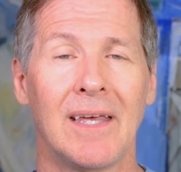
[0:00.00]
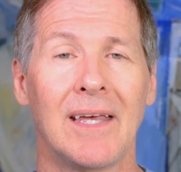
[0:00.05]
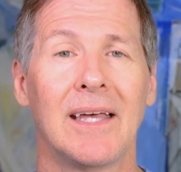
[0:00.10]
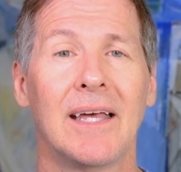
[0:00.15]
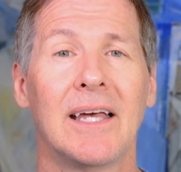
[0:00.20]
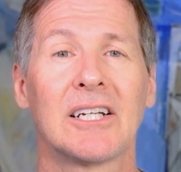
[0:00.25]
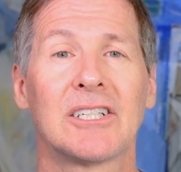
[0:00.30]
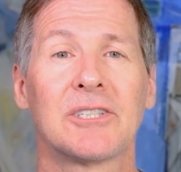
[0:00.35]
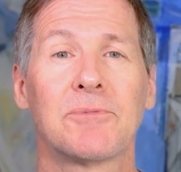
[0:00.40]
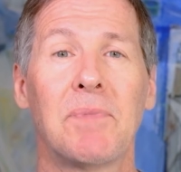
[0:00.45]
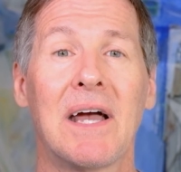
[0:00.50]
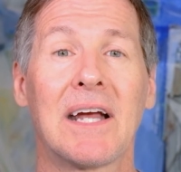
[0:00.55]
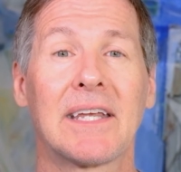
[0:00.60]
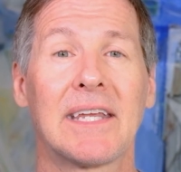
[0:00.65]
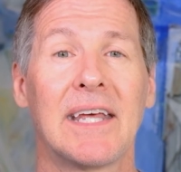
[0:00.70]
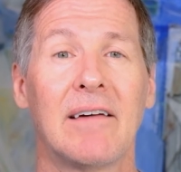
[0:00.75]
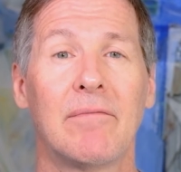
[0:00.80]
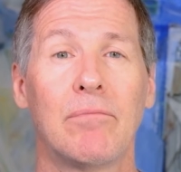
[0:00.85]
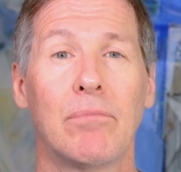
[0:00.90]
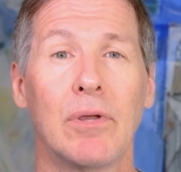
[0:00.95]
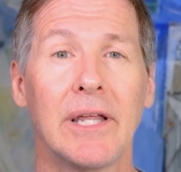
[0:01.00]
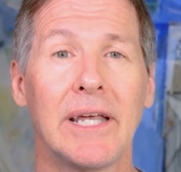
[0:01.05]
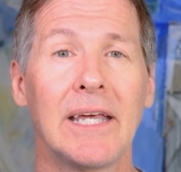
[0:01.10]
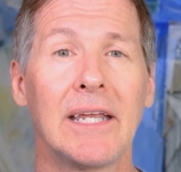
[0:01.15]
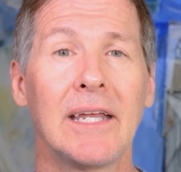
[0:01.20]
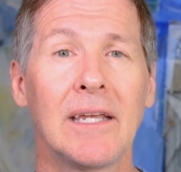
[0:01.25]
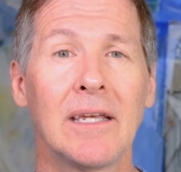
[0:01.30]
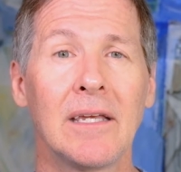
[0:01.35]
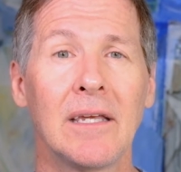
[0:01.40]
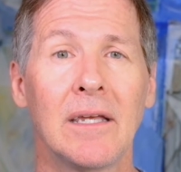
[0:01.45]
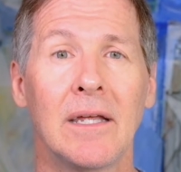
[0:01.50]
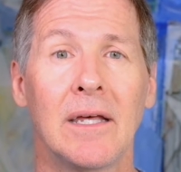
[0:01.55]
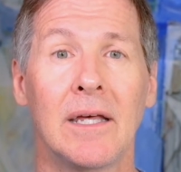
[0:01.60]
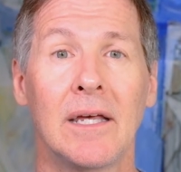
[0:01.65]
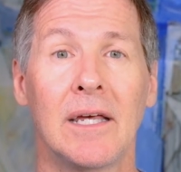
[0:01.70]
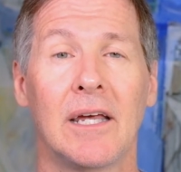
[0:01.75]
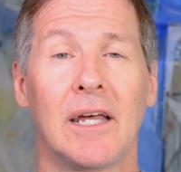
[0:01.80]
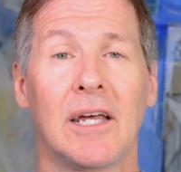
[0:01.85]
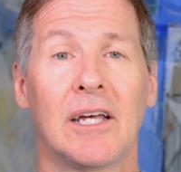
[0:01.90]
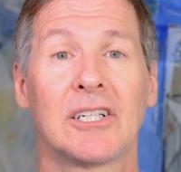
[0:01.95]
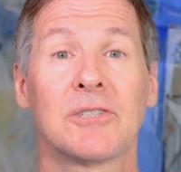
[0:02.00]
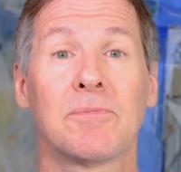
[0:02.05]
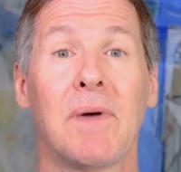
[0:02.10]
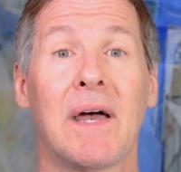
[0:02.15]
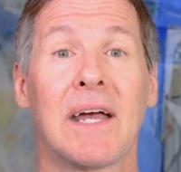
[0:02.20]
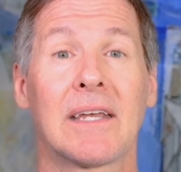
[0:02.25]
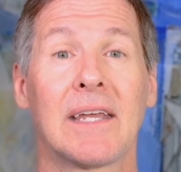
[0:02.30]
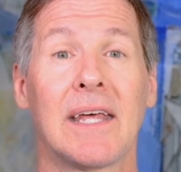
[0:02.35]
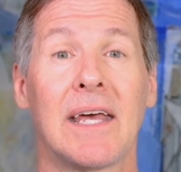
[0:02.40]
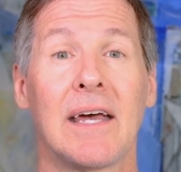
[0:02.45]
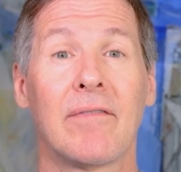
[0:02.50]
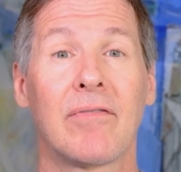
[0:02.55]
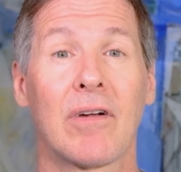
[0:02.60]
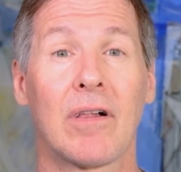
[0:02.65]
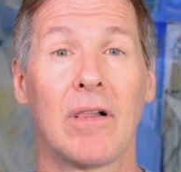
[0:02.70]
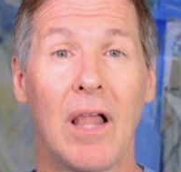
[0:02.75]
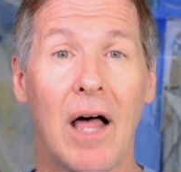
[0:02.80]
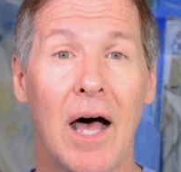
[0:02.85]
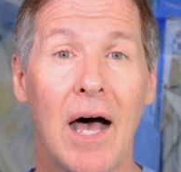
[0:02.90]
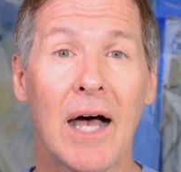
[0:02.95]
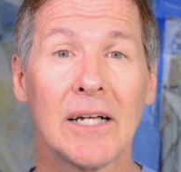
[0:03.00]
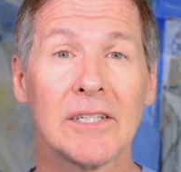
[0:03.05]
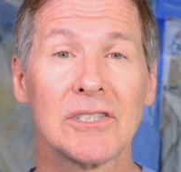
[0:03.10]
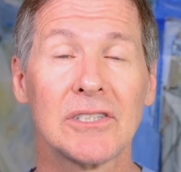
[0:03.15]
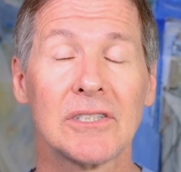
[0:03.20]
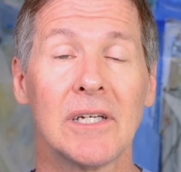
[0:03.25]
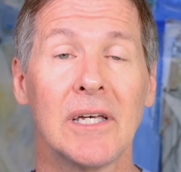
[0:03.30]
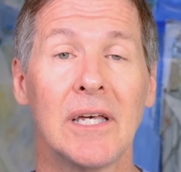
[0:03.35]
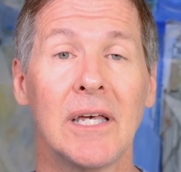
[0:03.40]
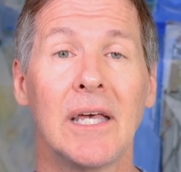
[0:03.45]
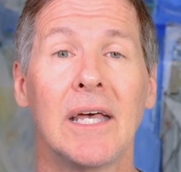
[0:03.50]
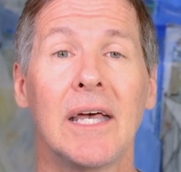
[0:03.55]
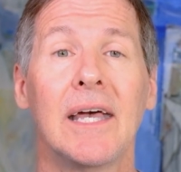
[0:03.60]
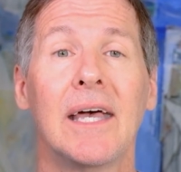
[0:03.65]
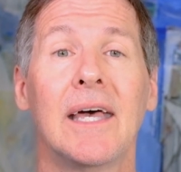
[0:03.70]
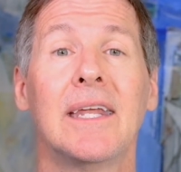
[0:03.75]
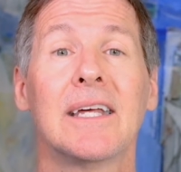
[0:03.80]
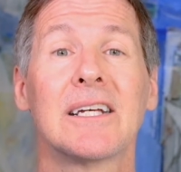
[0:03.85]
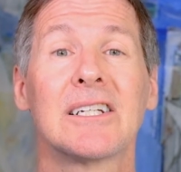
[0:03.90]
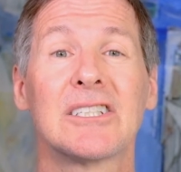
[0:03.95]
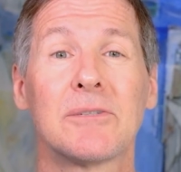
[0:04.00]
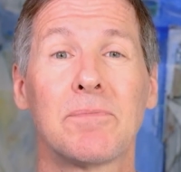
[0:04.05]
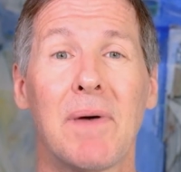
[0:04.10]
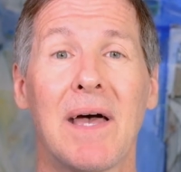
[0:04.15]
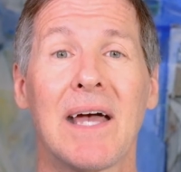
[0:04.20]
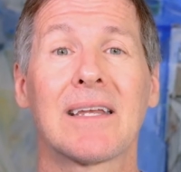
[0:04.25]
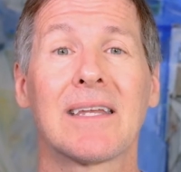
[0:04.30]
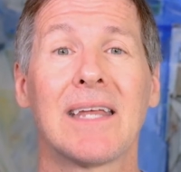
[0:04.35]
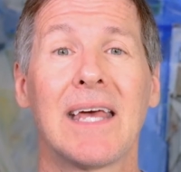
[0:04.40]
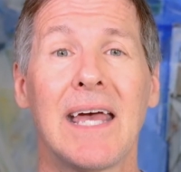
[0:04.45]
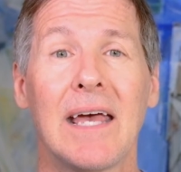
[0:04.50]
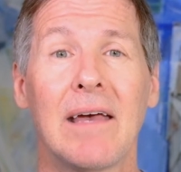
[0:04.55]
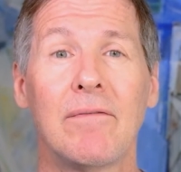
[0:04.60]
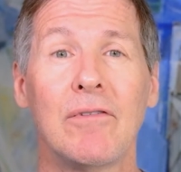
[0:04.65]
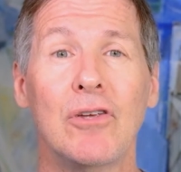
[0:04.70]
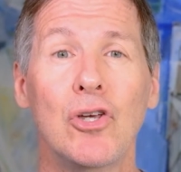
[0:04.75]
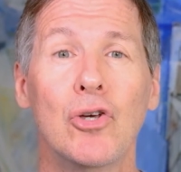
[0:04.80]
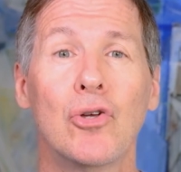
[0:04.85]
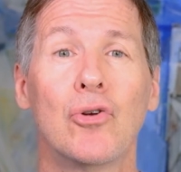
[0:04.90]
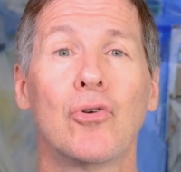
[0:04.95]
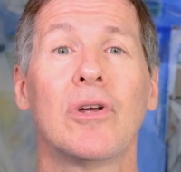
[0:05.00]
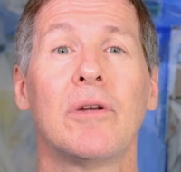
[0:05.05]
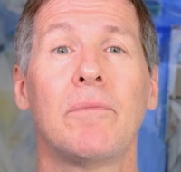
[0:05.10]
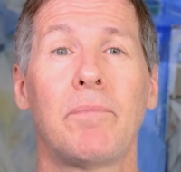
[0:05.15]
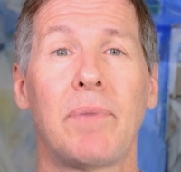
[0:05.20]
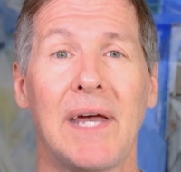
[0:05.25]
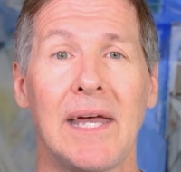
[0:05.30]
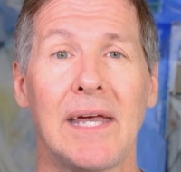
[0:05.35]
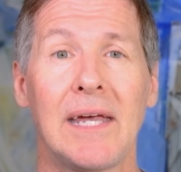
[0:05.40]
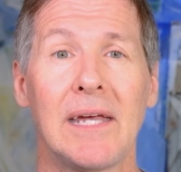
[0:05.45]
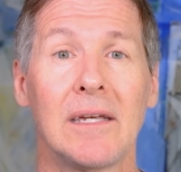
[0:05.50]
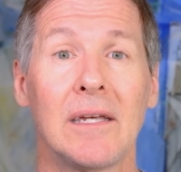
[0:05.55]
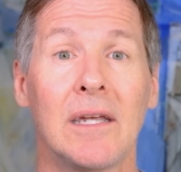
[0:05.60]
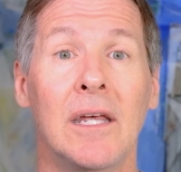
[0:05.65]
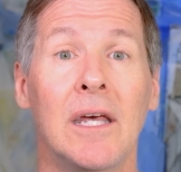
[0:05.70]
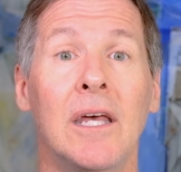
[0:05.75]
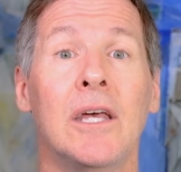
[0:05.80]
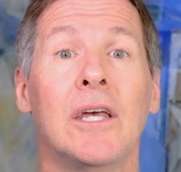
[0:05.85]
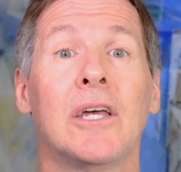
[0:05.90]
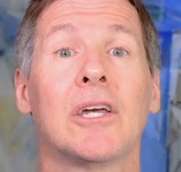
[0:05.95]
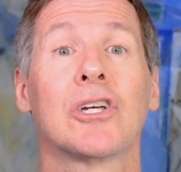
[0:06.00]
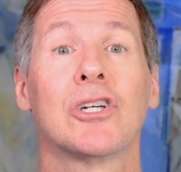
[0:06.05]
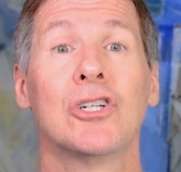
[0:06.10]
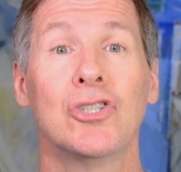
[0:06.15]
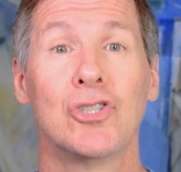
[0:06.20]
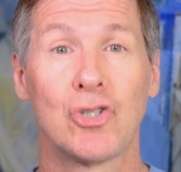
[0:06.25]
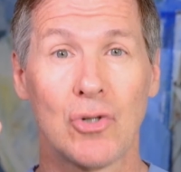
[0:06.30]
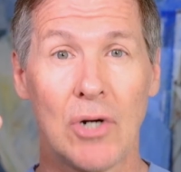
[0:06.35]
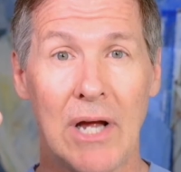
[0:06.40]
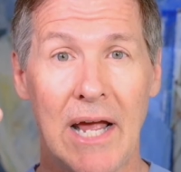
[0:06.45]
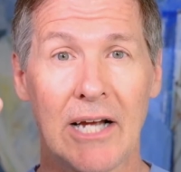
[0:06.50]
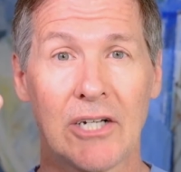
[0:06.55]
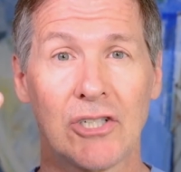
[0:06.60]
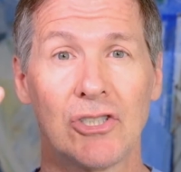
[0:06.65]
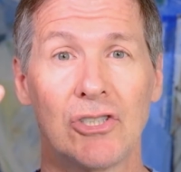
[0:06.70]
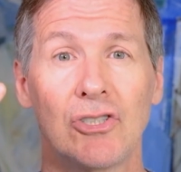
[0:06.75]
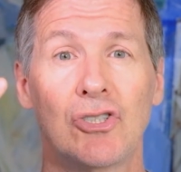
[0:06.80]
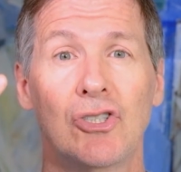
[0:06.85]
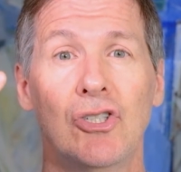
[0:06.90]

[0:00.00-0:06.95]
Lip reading: Expect to have bleeding, expect to have clots, and expect to have uterine pain, contractions.